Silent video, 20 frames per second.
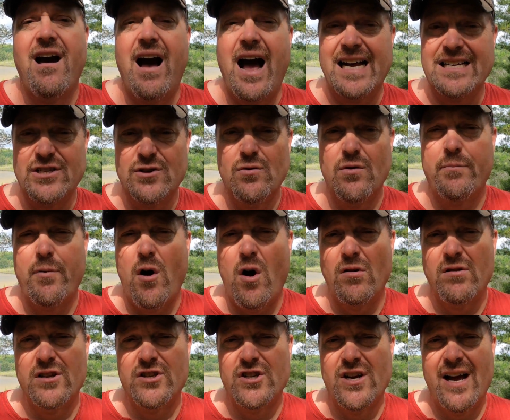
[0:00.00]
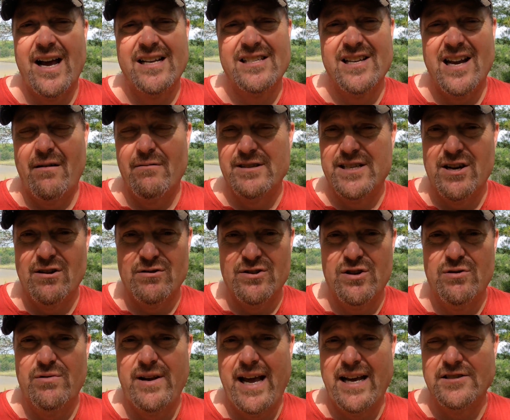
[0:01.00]
I do apologize. I was here
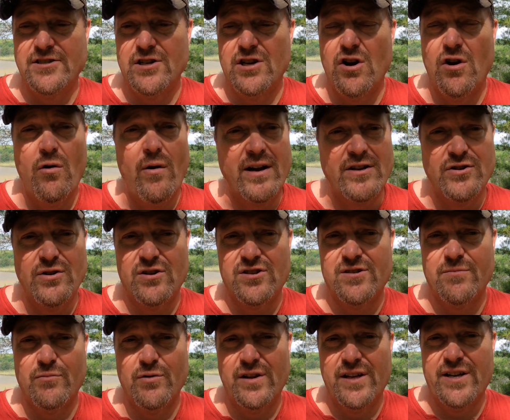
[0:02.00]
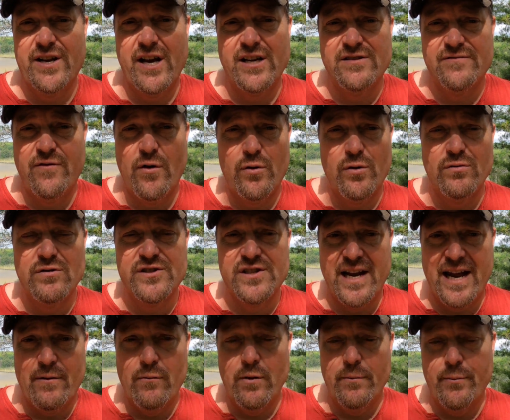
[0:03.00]
2 days ago. I took some really nice photos
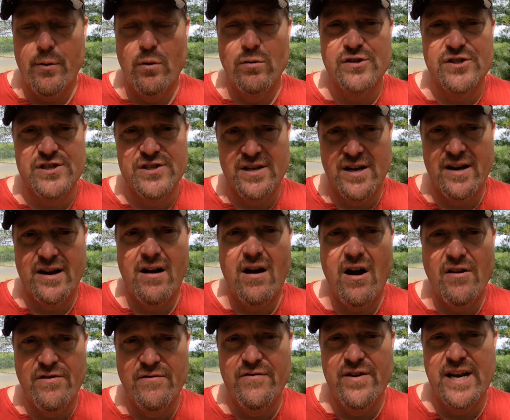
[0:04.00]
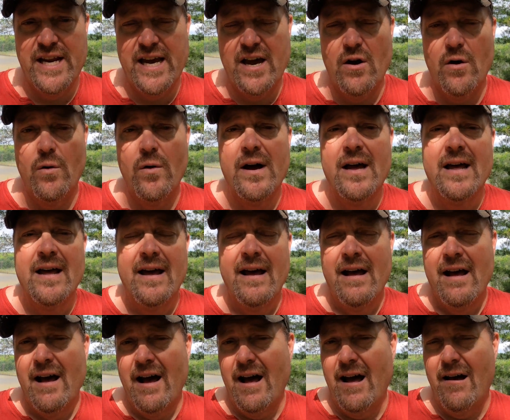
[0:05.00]
that I will post on the video.
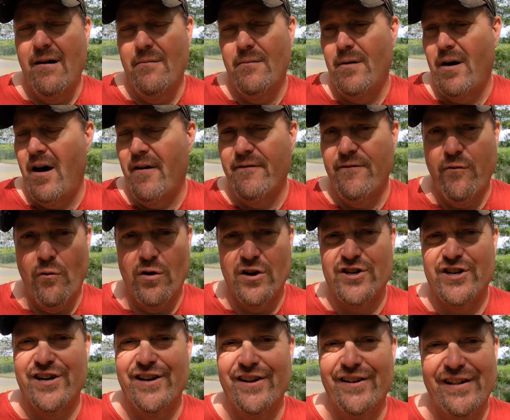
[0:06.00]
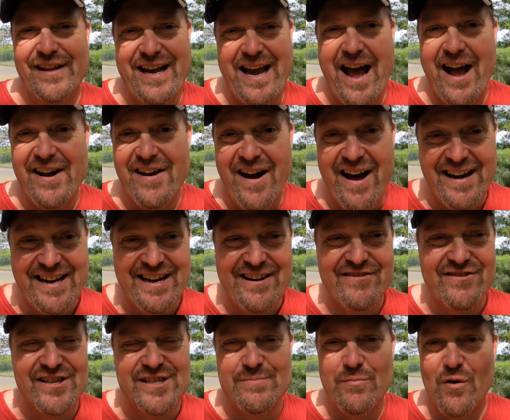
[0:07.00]
Unfortunately, I got
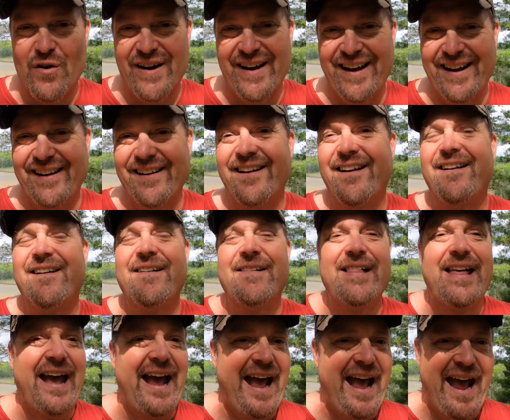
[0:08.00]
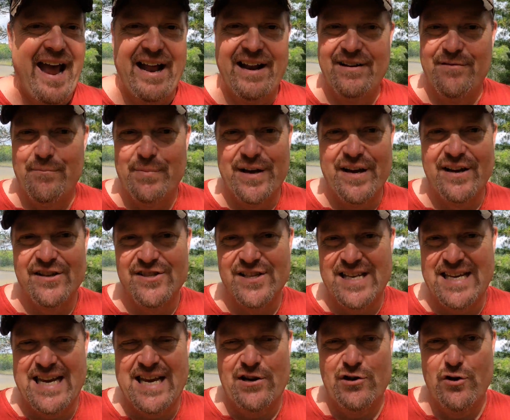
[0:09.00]
here this morning, and because of
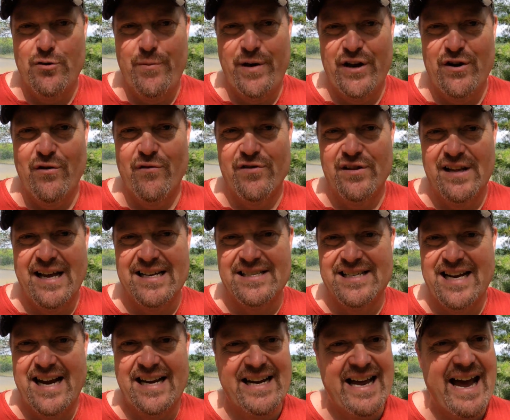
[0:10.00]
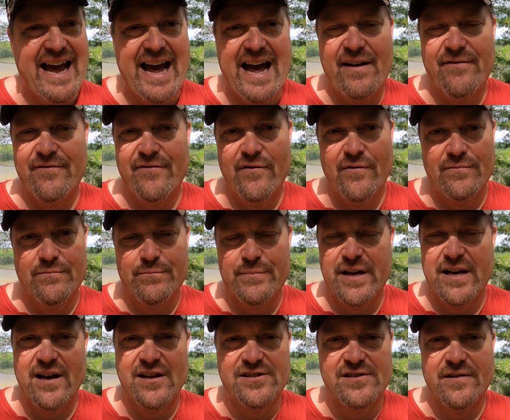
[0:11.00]
the heat and humidity over the last day and a half,
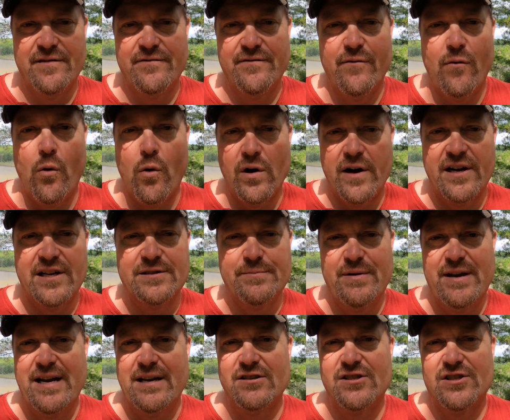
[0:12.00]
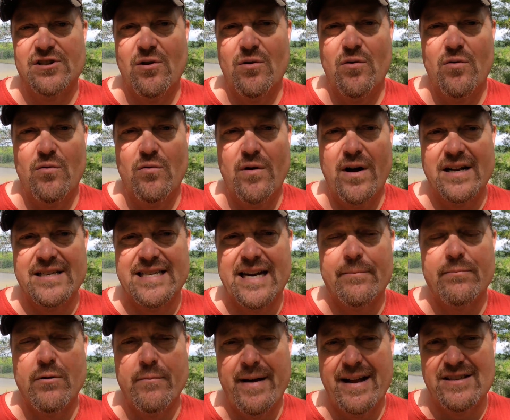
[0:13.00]
because of orchids being so
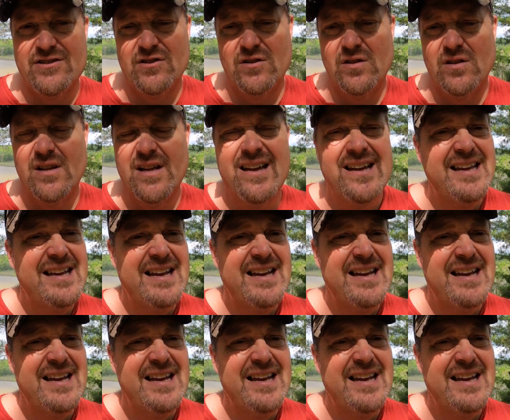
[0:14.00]
temperamental,